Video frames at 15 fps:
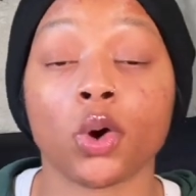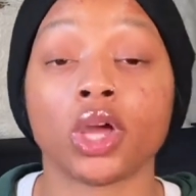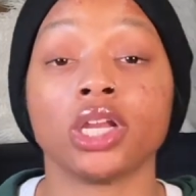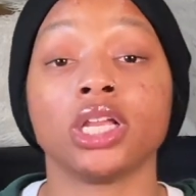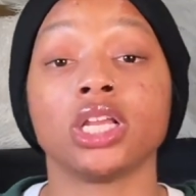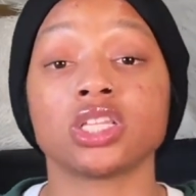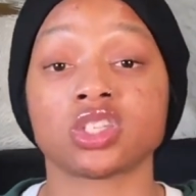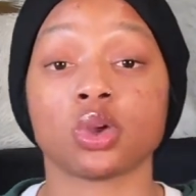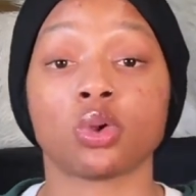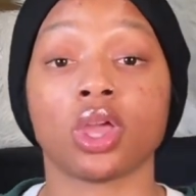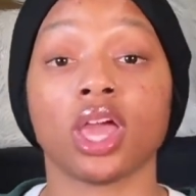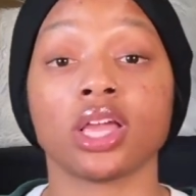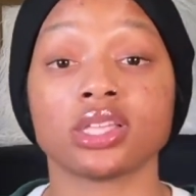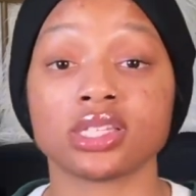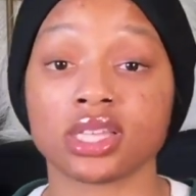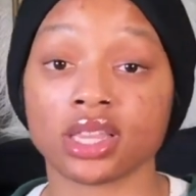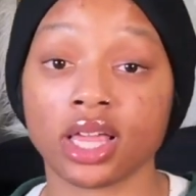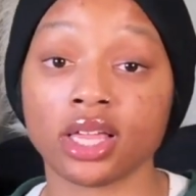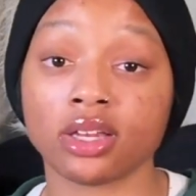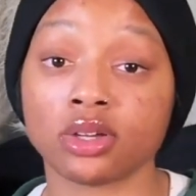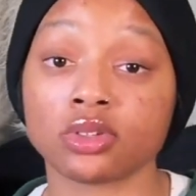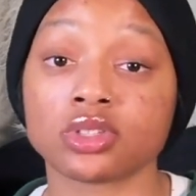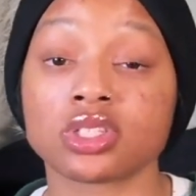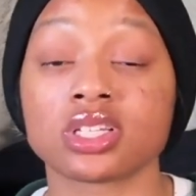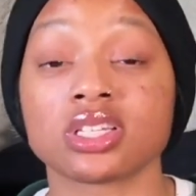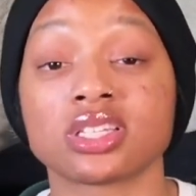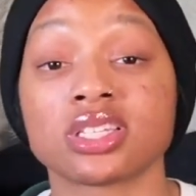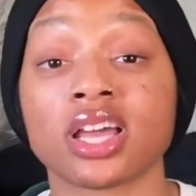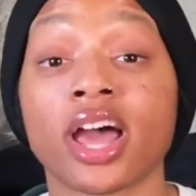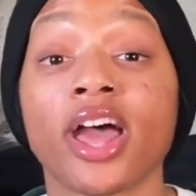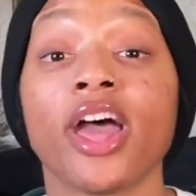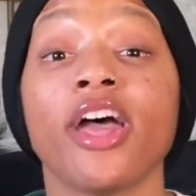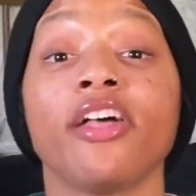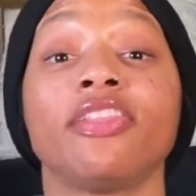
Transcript: And it's okay to lay those to the side.